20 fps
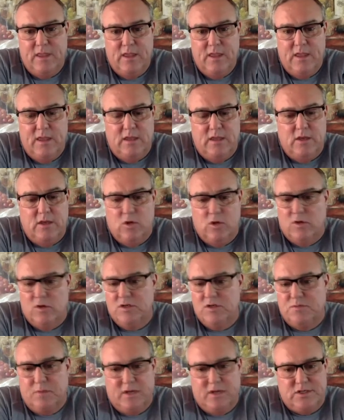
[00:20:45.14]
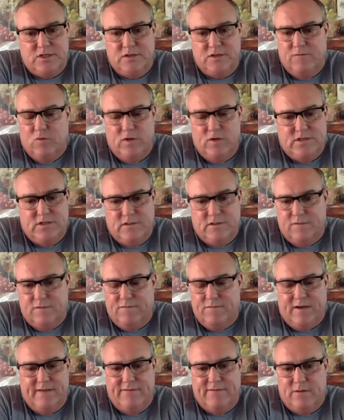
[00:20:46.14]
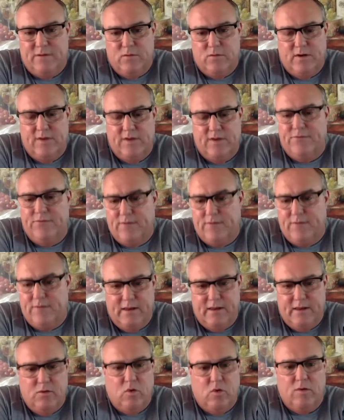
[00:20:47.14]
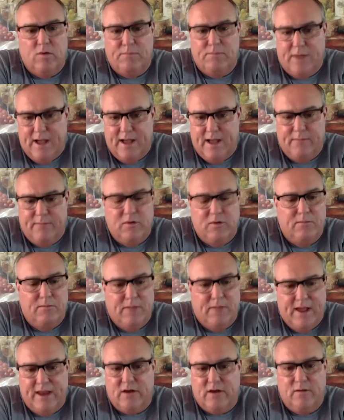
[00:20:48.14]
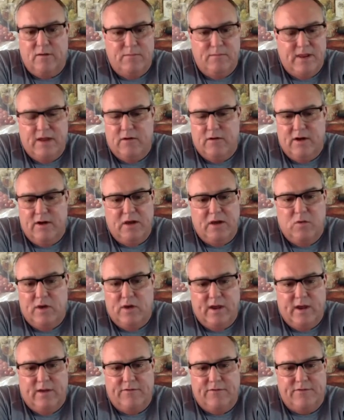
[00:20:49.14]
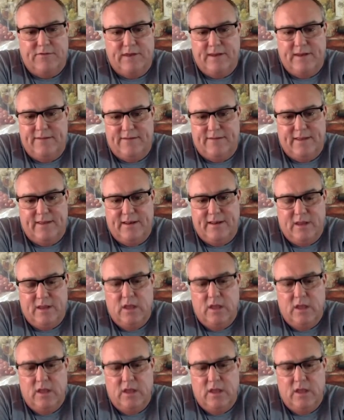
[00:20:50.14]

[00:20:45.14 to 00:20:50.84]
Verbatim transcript: "You're as much the voice of the 500 as Sid or Bob or Mike or me or anyone else," and he said,